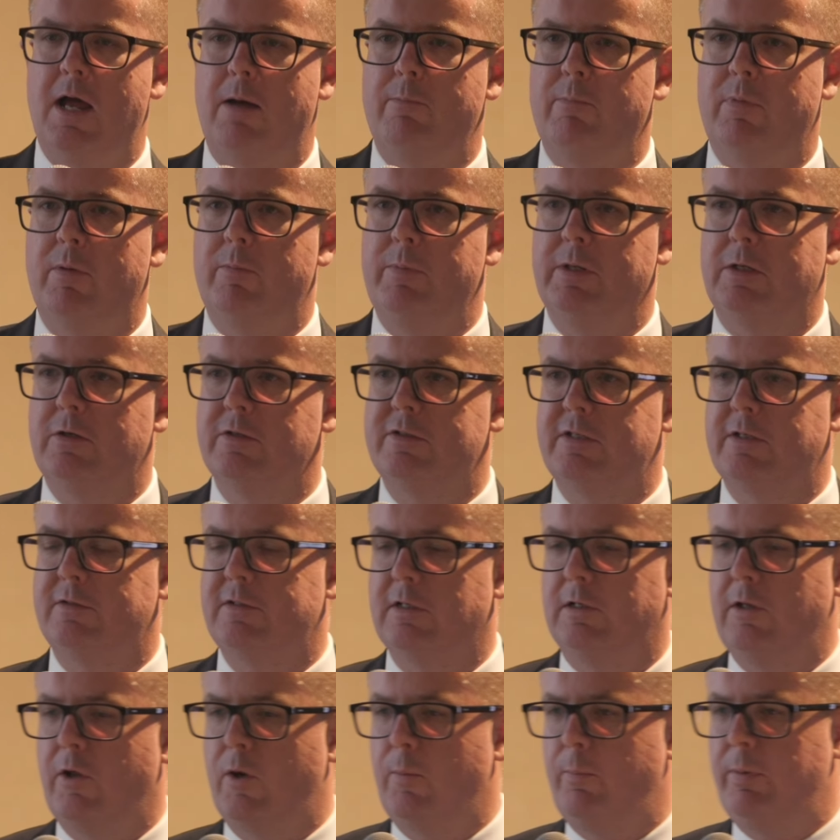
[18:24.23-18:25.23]
number because there's
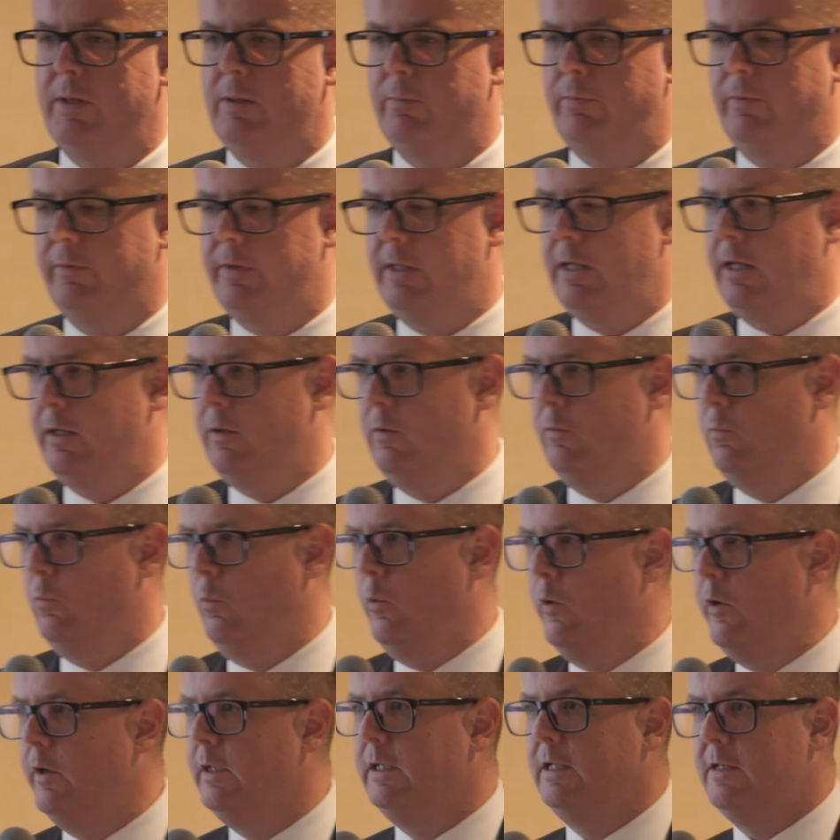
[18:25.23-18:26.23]
a lot of people that
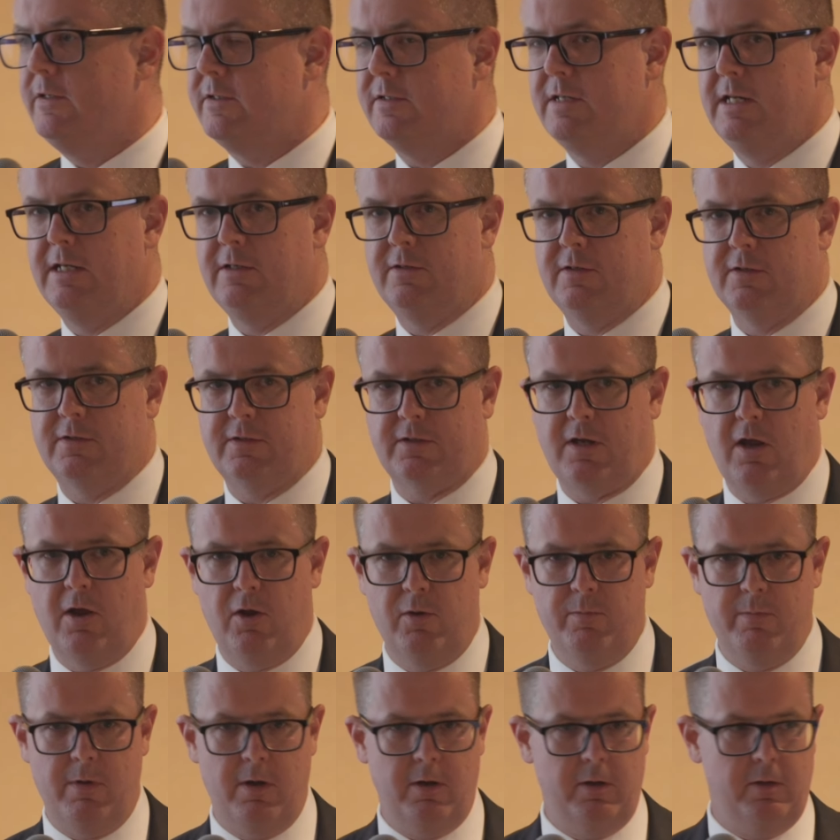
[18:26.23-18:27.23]
were listening to
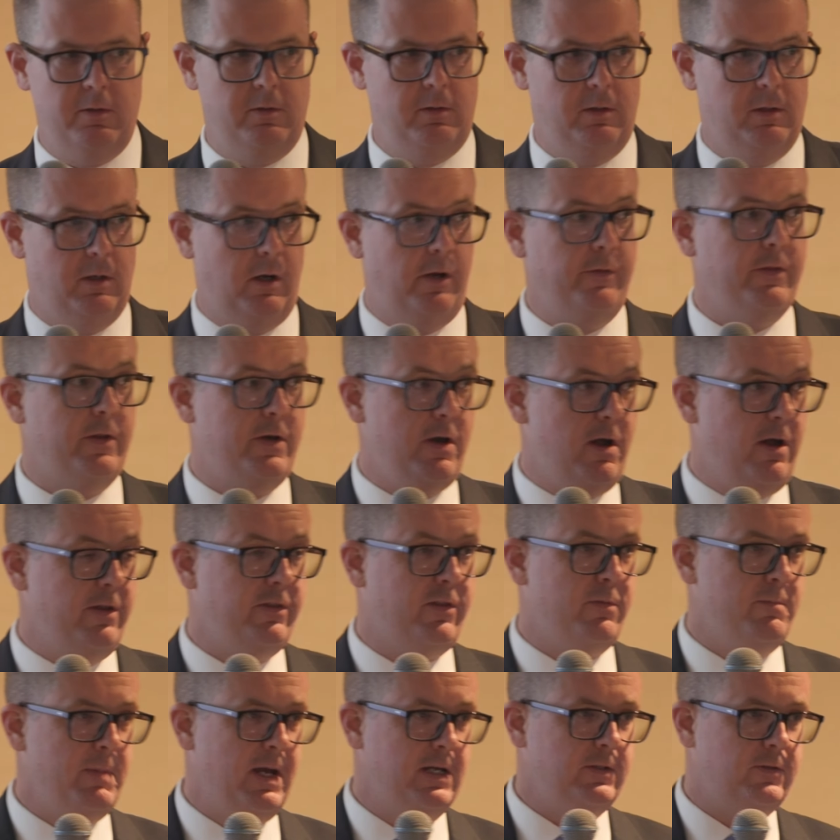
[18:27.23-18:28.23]
ScoMo on the
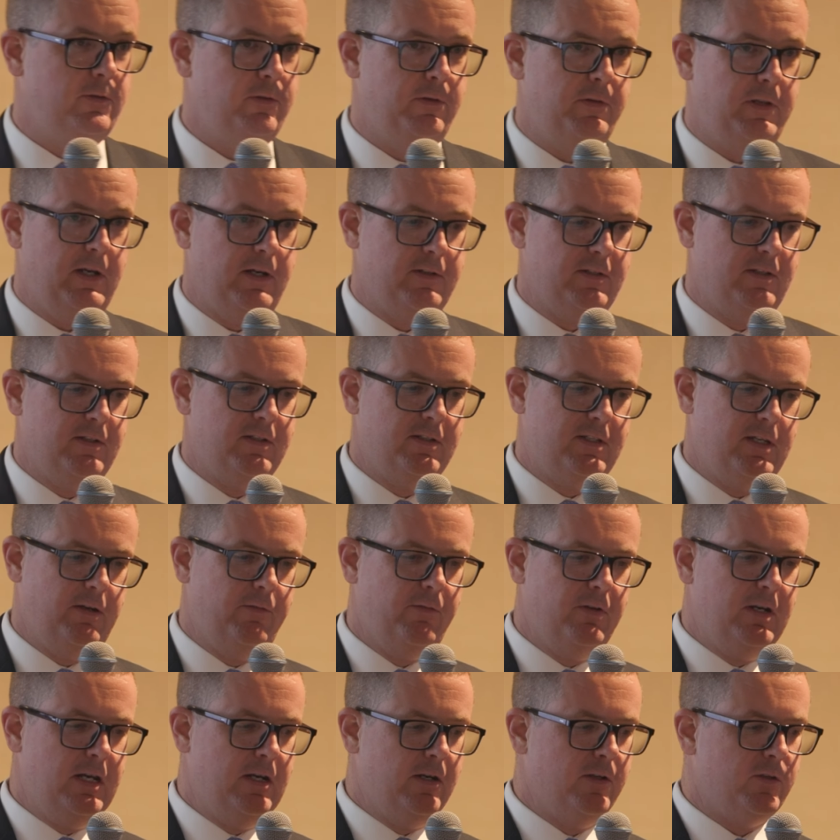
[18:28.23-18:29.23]
9th of May
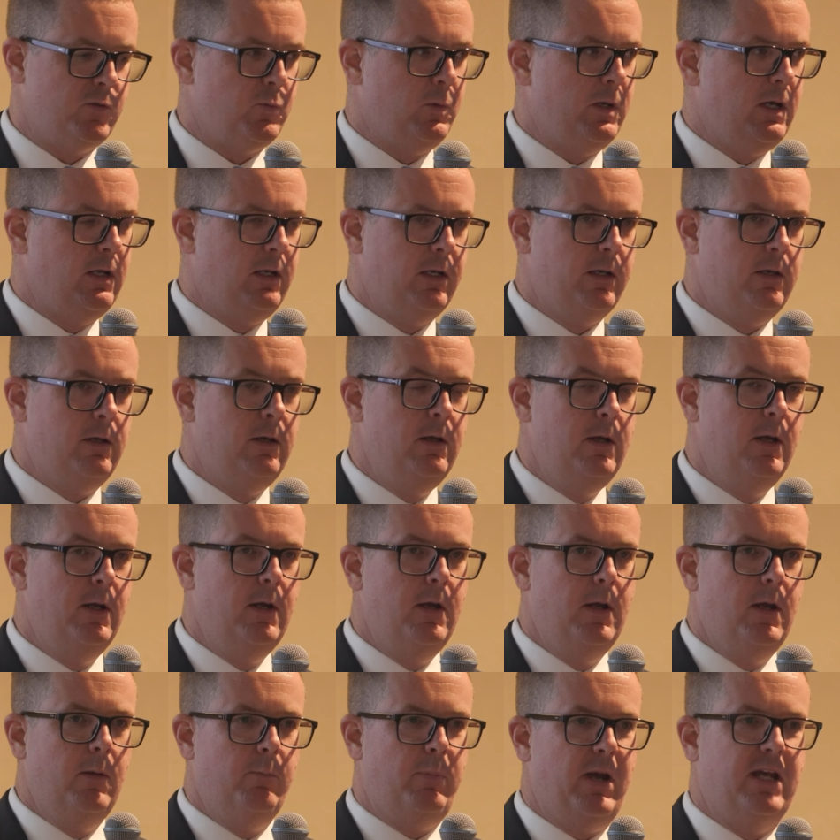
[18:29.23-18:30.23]
2017 as well and
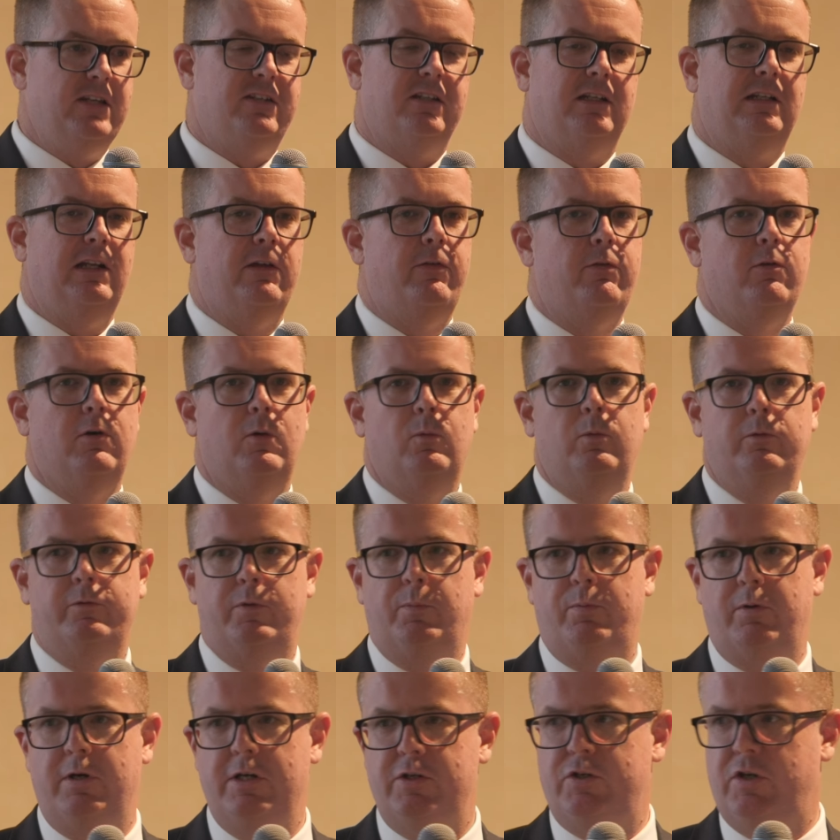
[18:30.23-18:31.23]
basically thought, well,
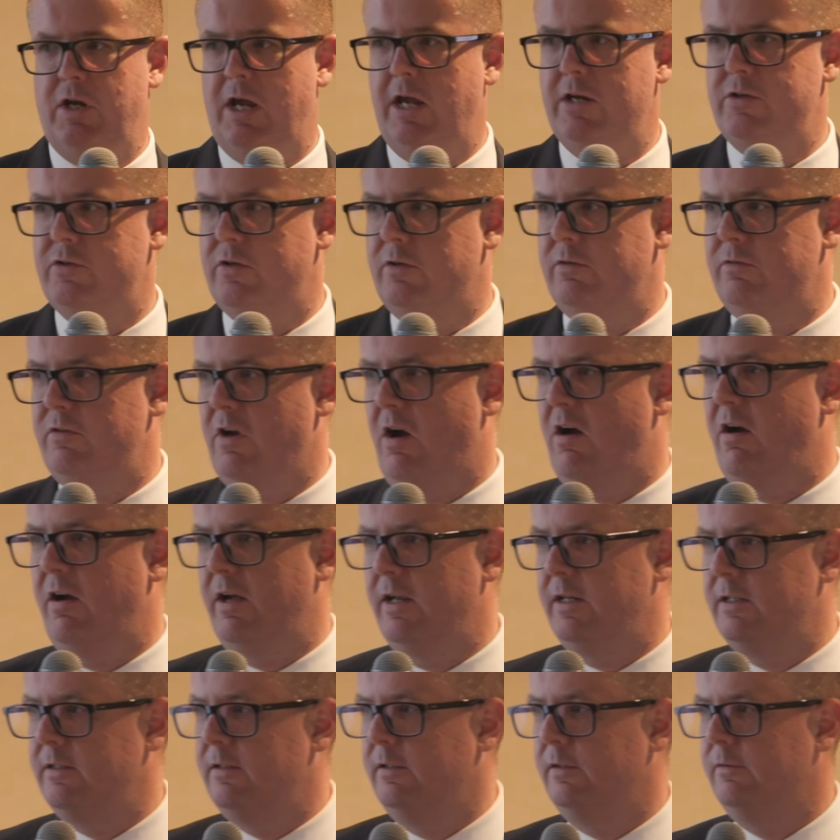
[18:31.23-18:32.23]
depreciation
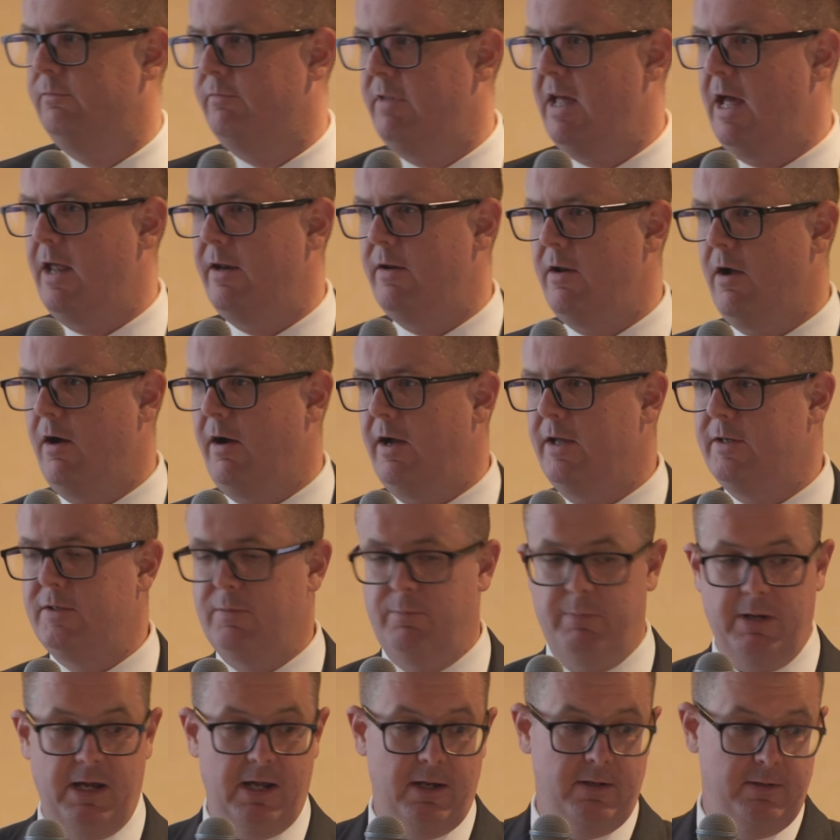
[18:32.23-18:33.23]
died that night.
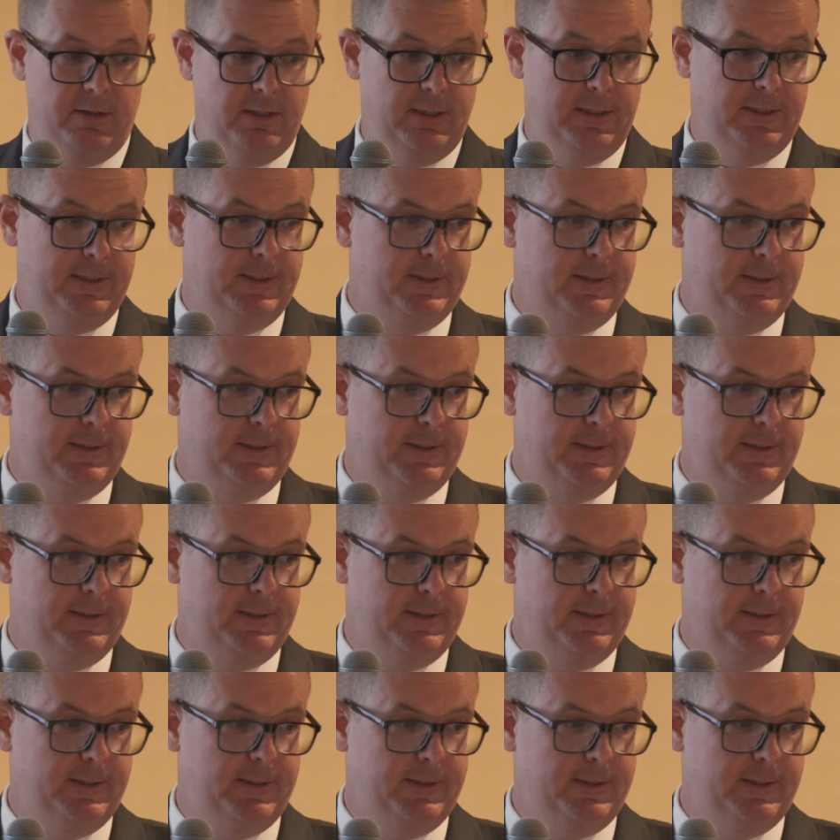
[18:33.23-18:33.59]
But,